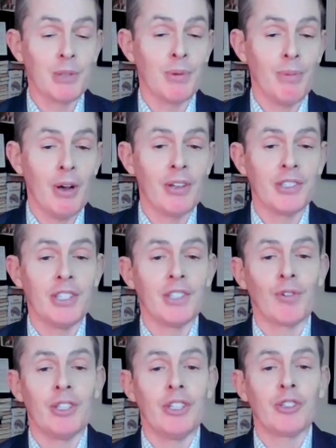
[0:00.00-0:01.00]
placement
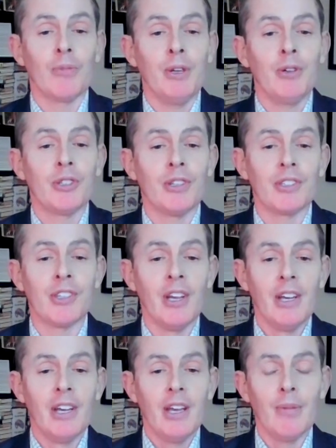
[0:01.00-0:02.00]
policies for distributions,
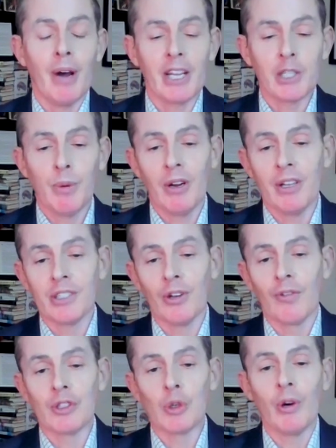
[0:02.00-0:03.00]
in my experience in
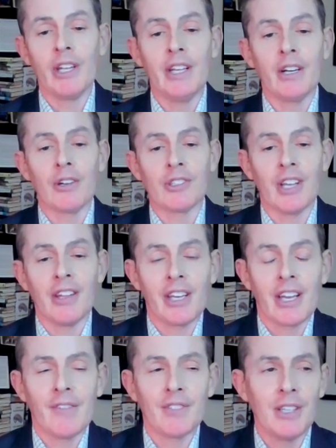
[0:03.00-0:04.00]
over 20 years, I
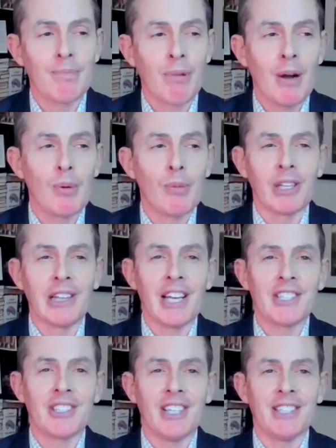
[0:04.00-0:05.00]
think I've seen probably
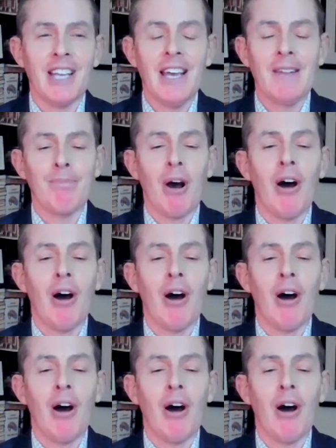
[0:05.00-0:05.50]
less than 10